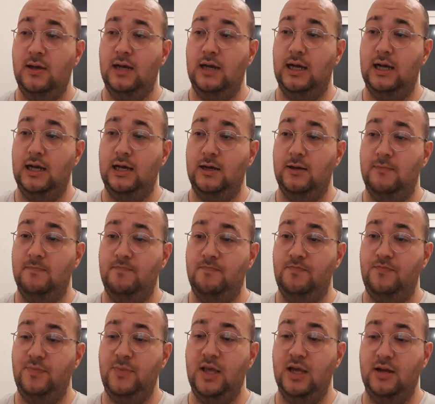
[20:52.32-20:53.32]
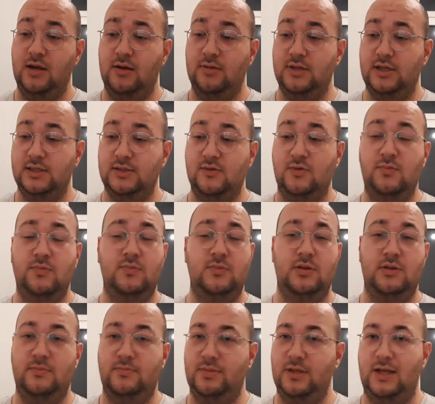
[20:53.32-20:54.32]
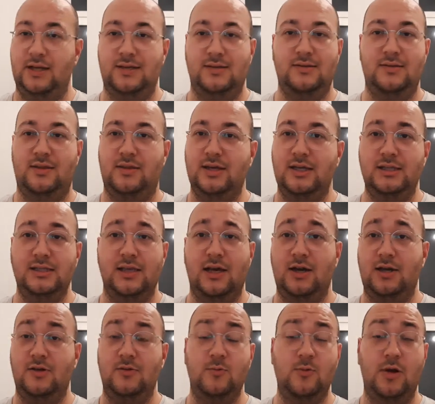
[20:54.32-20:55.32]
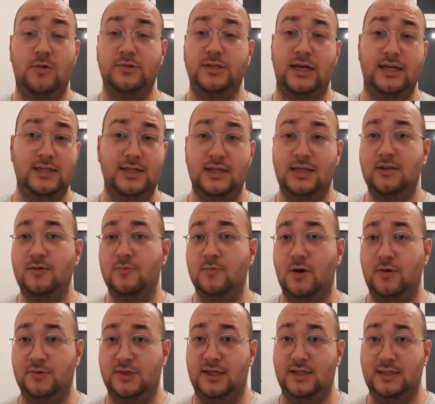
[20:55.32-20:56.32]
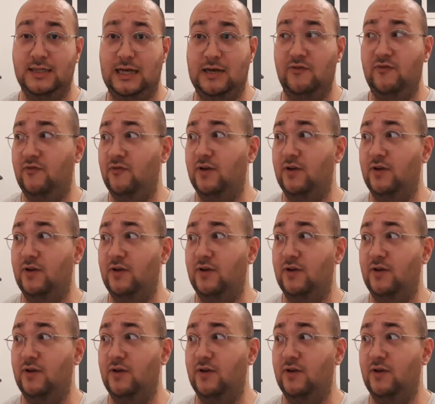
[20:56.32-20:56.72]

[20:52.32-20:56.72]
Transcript: Um, you know, there's like things that I can rotate in and rotate out.